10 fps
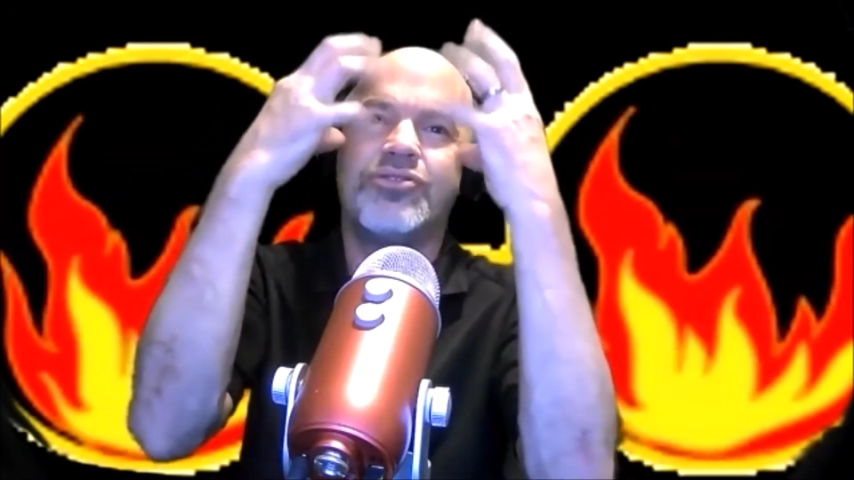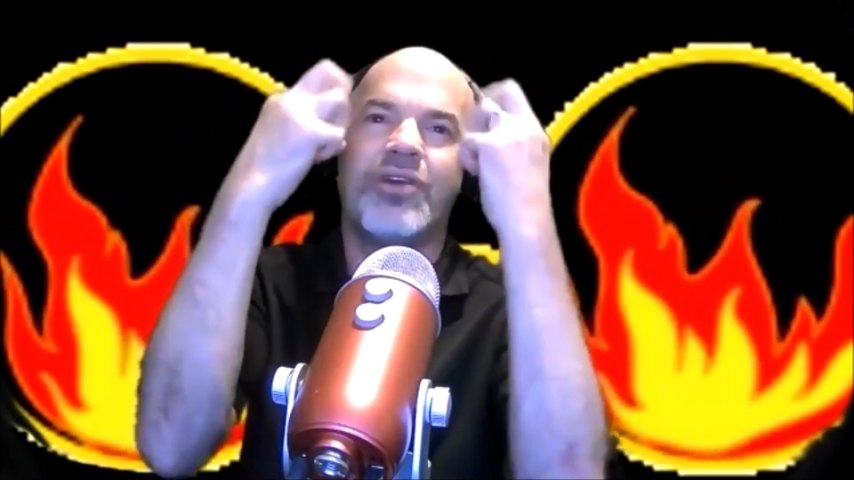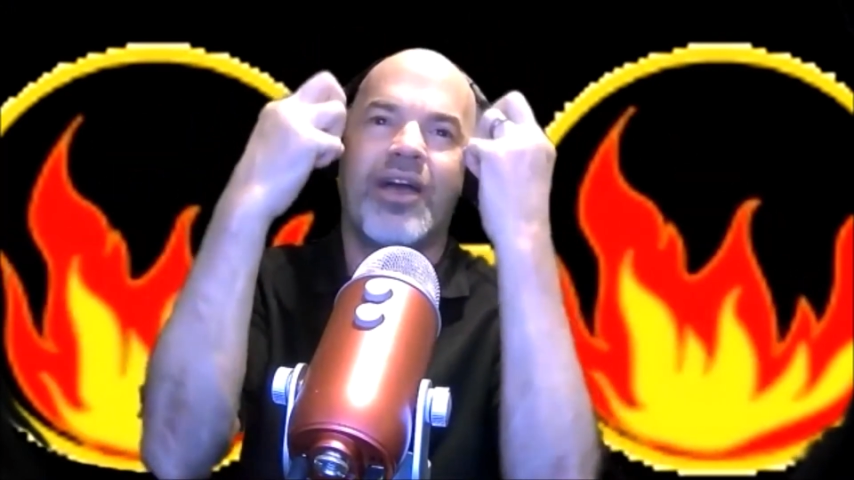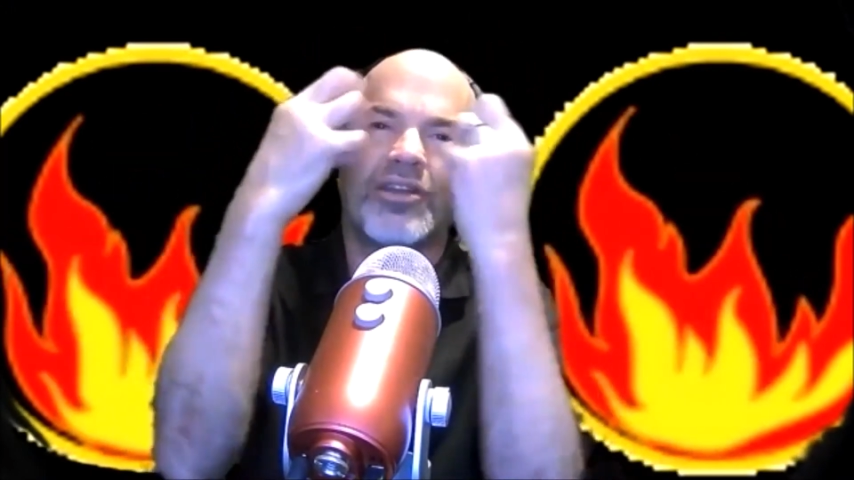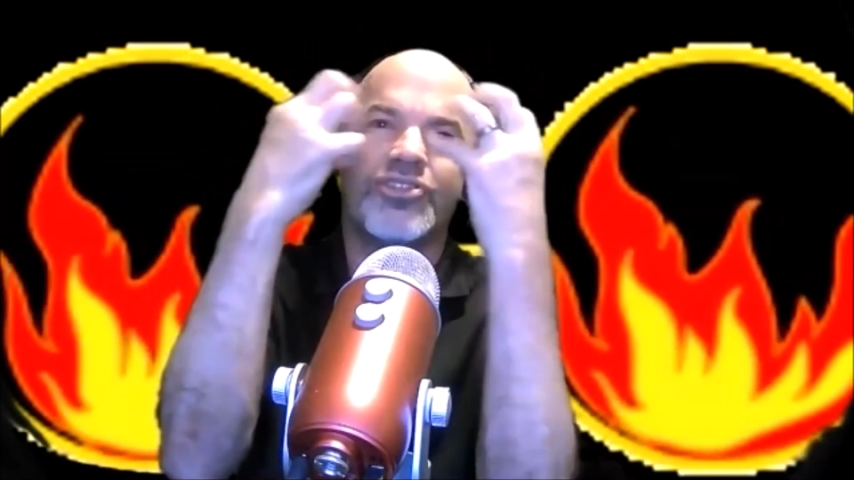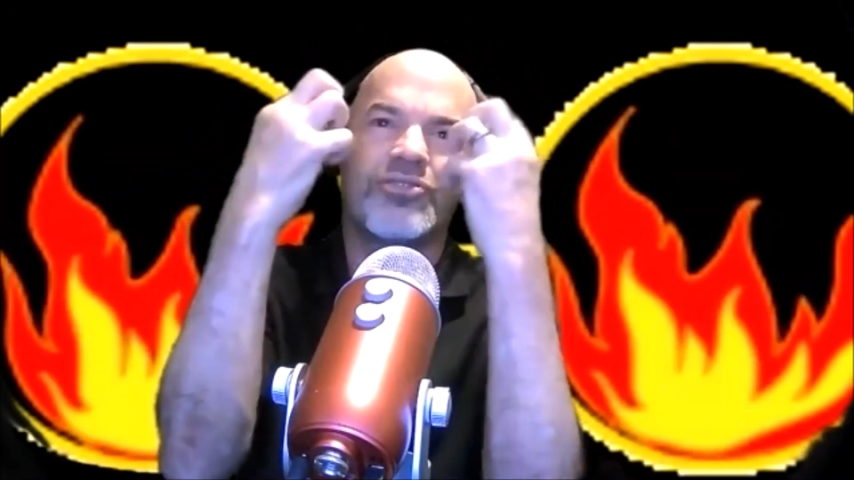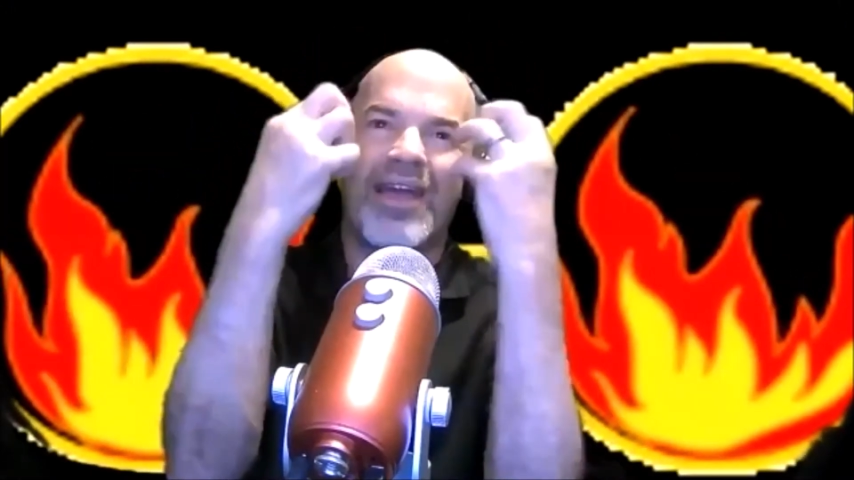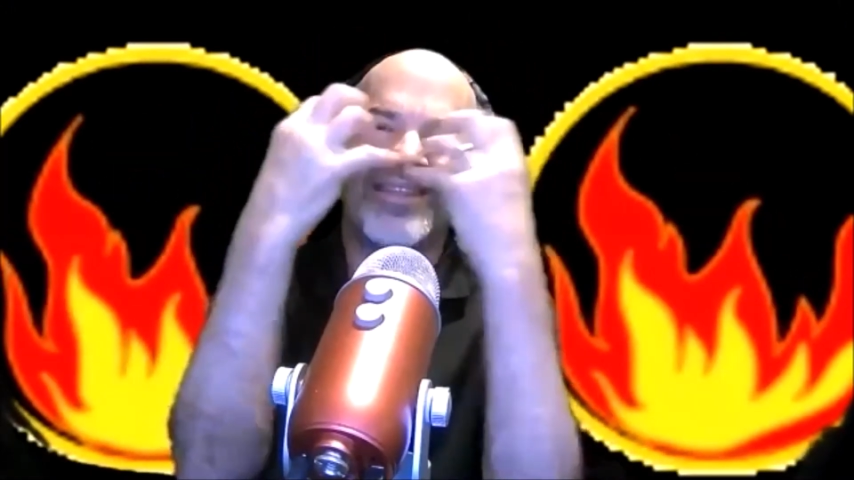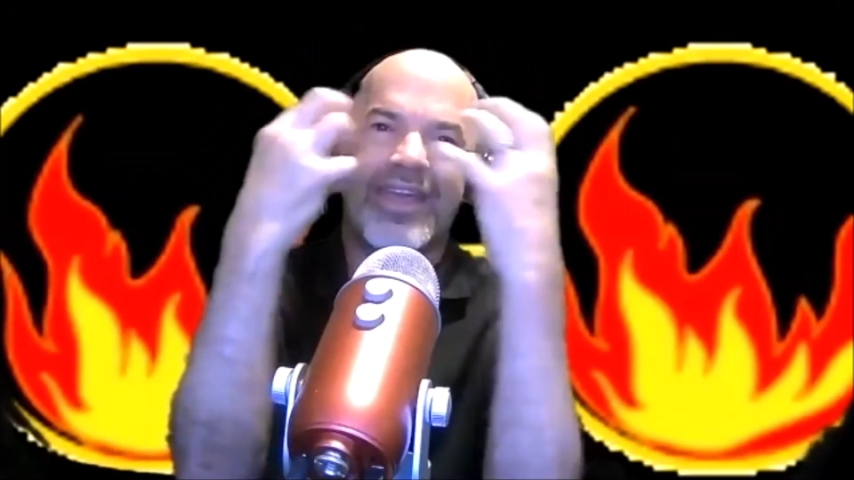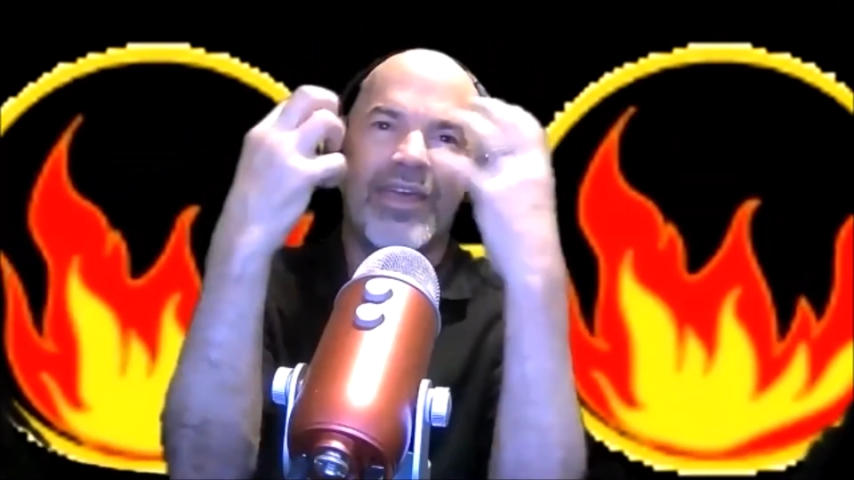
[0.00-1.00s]
do not
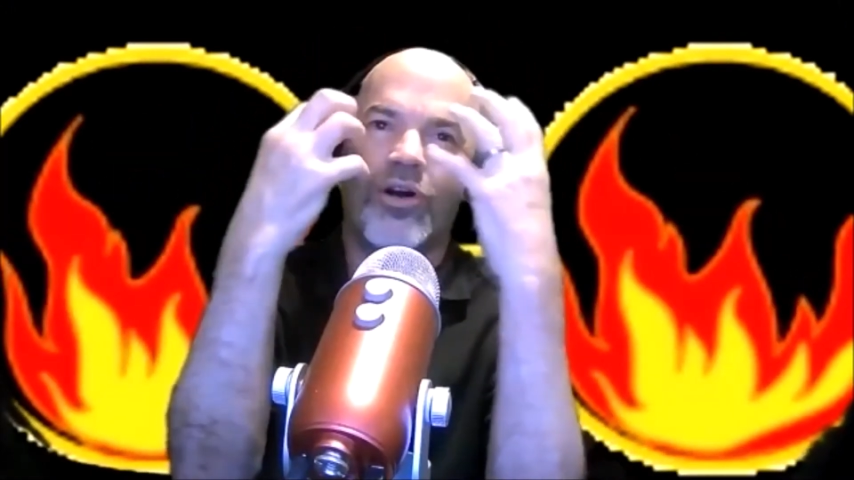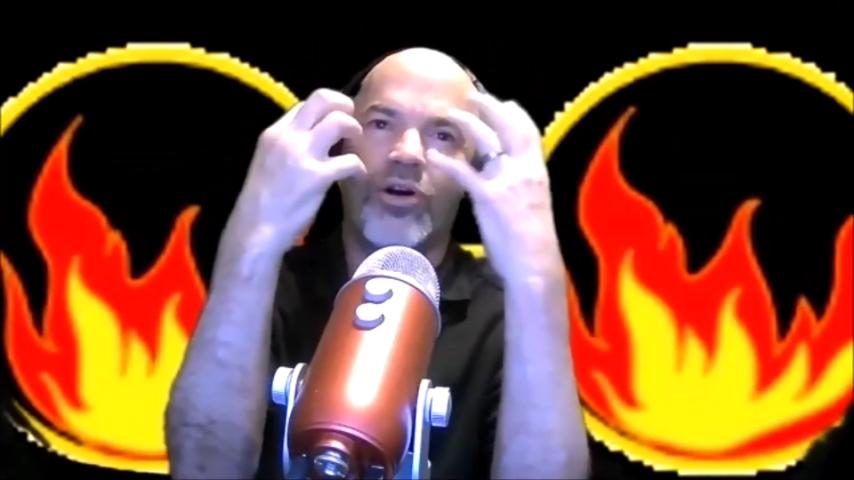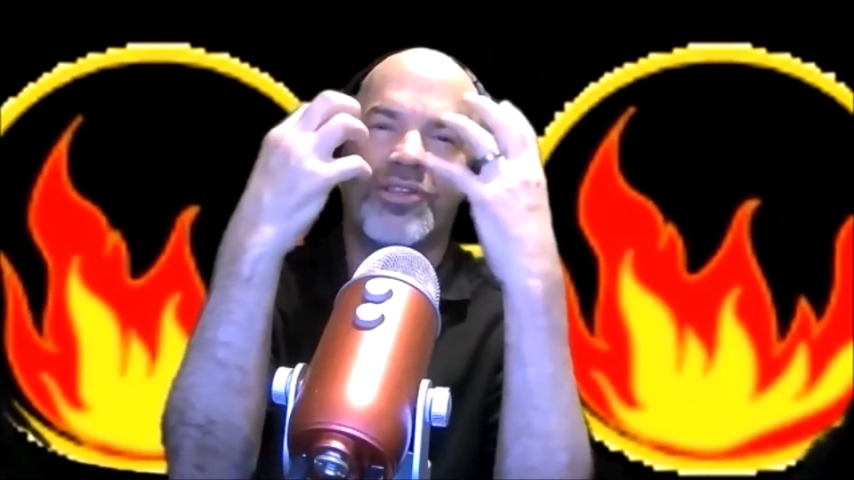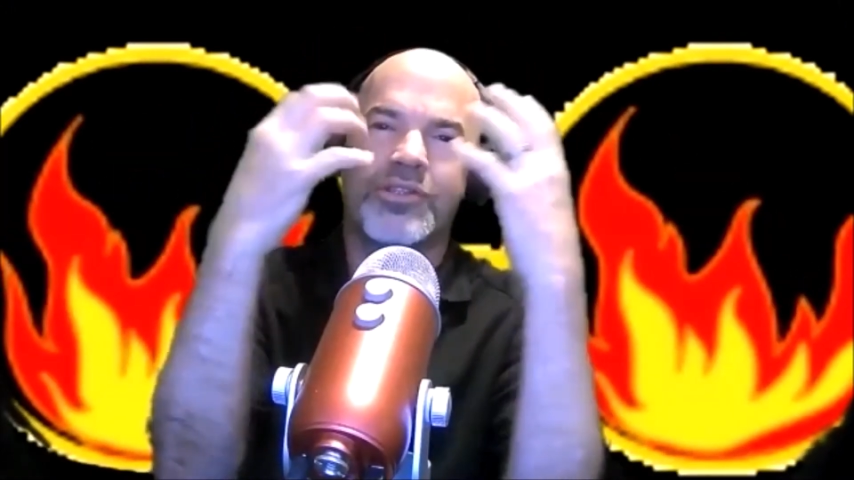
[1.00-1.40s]
contract at all.